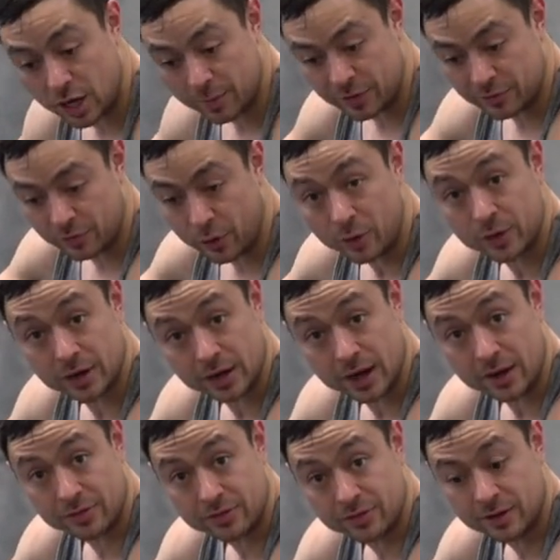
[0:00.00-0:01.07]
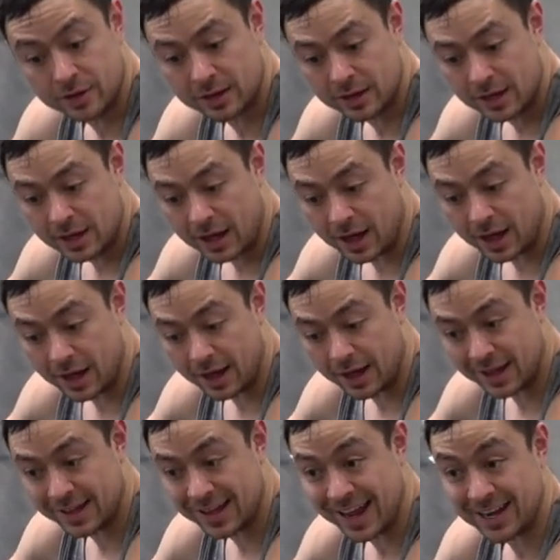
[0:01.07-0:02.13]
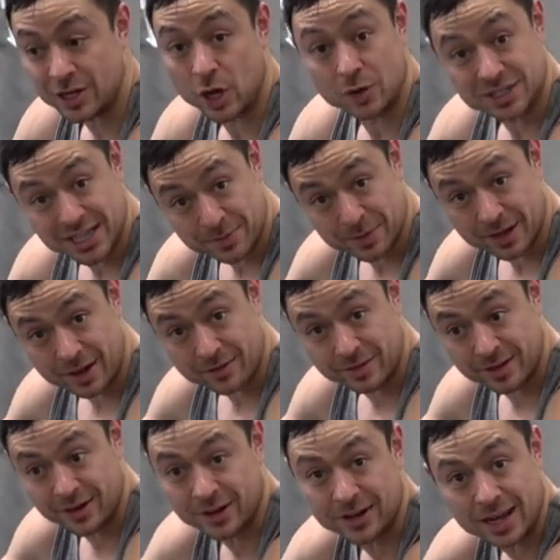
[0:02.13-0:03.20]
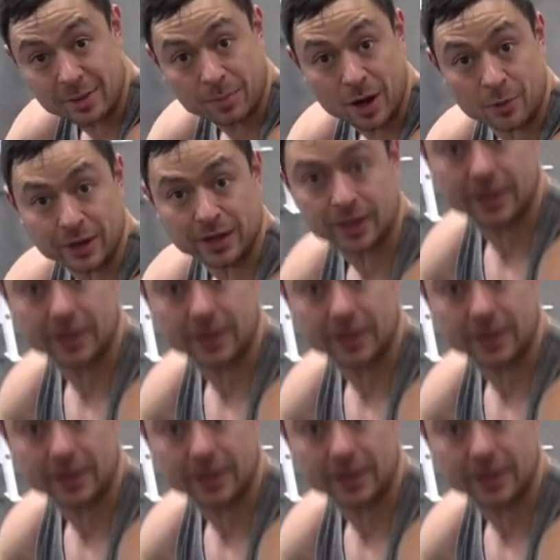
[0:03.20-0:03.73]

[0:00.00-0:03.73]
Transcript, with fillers: coming forward enough uh, and you go deep enough, you're gonna get a butt wink.